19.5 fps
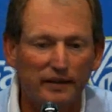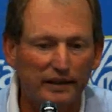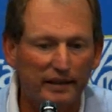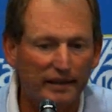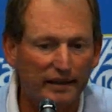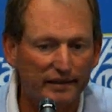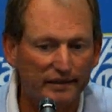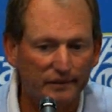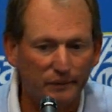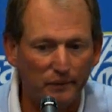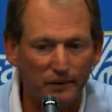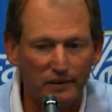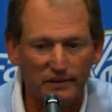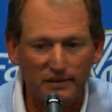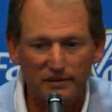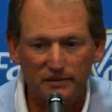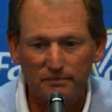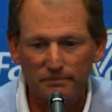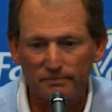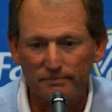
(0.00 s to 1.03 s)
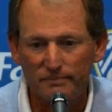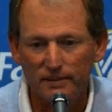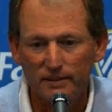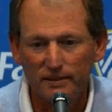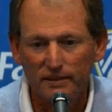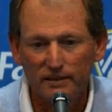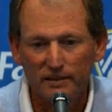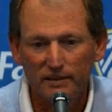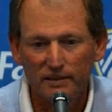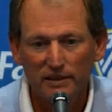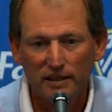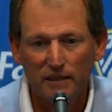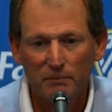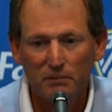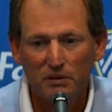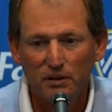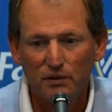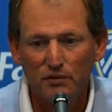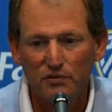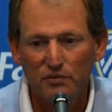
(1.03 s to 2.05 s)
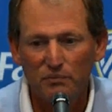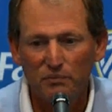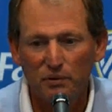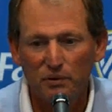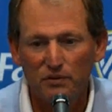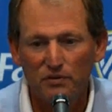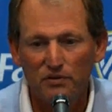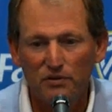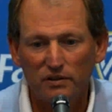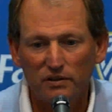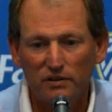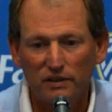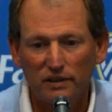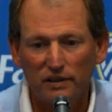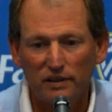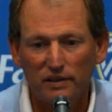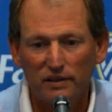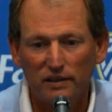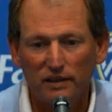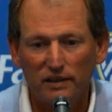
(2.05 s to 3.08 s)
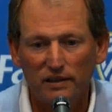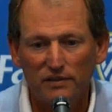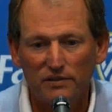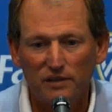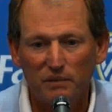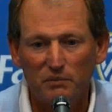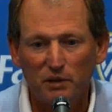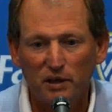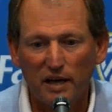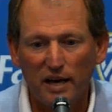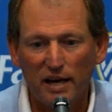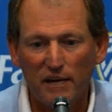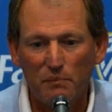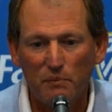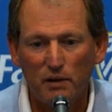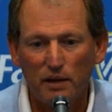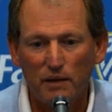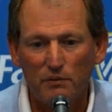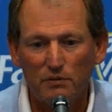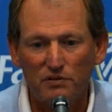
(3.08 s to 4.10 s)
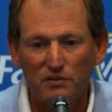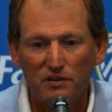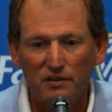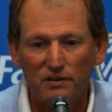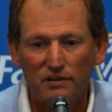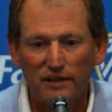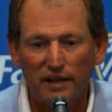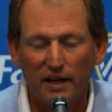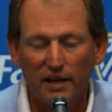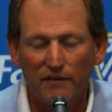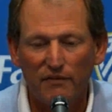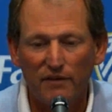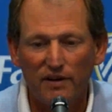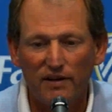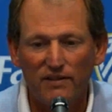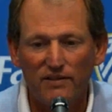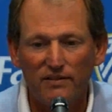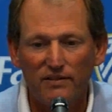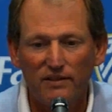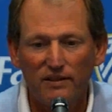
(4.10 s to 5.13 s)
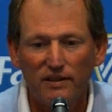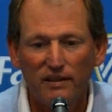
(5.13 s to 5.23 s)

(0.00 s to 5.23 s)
I got to watch him up close and personal at a summer camp while I was still in the NFL.